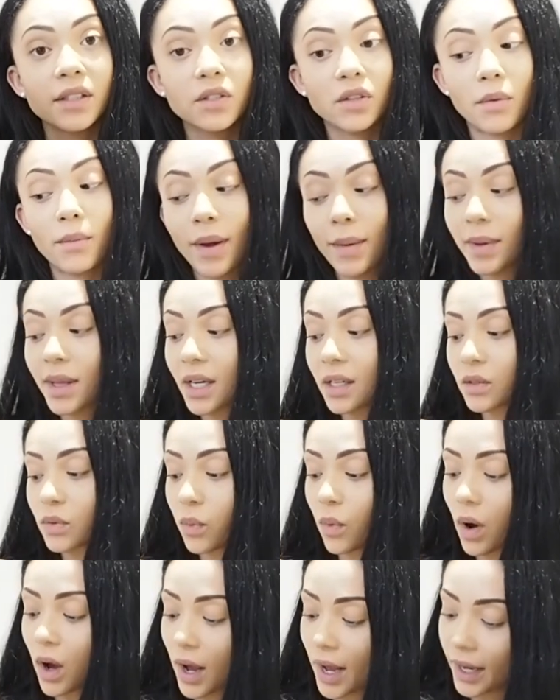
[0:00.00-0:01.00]
So maybe that's
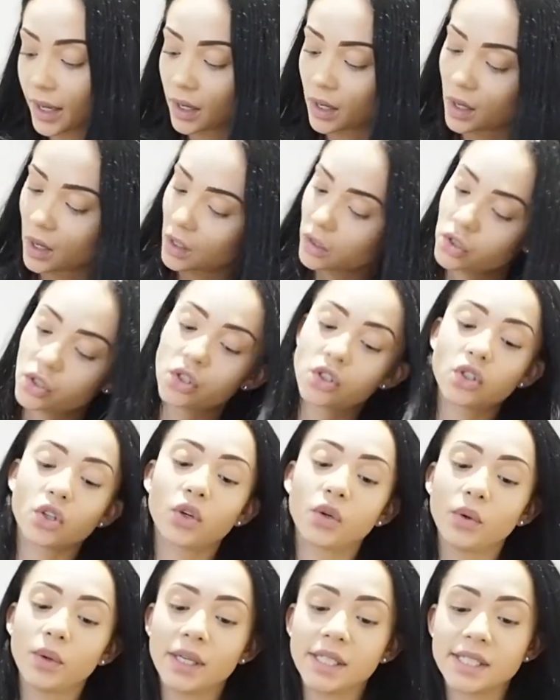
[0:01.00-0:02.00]
why, just to
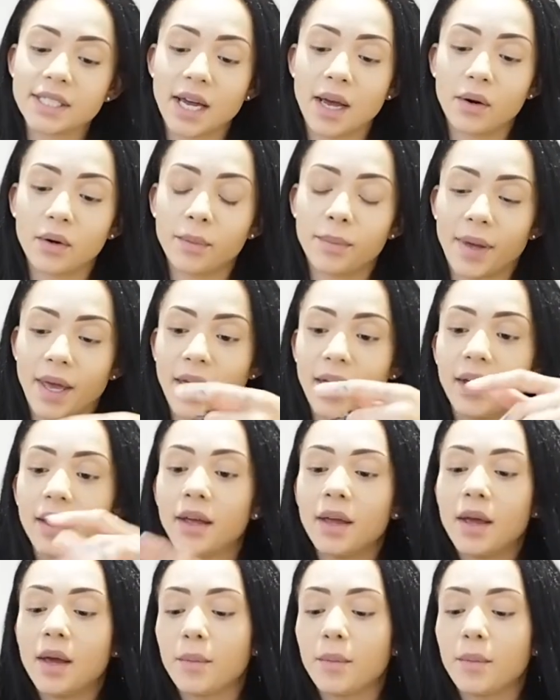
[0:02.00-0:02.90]
cool it down a bit.